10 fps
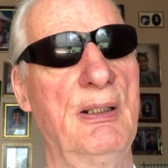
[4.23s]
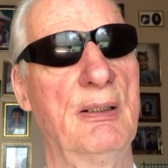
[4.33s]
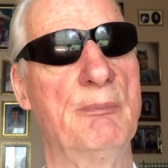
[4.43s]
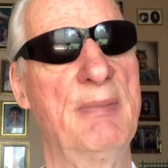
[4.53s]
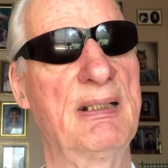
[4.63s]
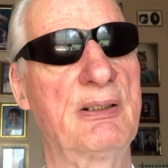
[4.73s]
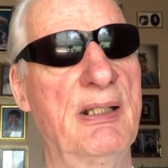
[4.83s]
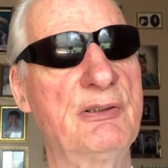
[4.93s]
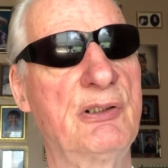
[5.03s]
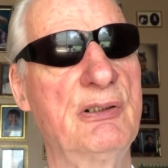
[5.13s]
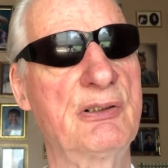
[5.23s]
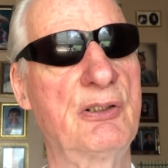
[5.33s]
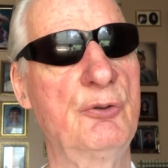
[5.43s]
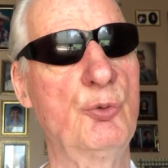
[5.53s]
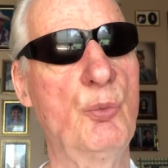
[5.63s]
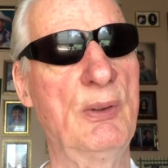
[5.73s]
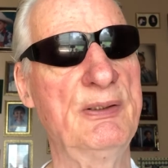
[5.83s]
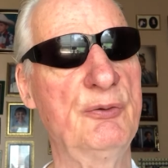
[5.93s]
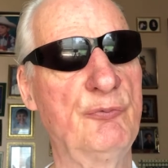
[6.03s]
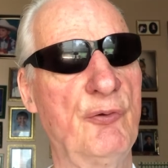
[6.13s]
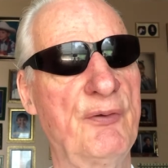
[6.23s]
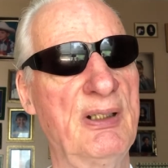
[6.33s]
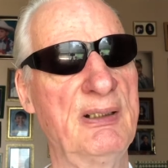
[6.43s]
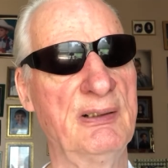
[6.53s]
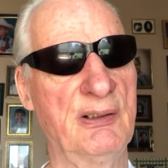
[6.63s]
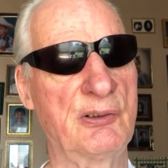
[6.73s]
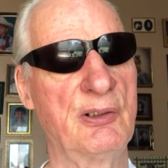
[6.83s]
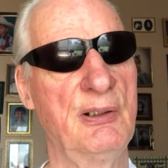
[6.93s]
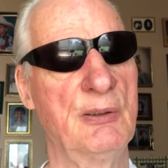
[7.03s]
Medications can do wonderful things,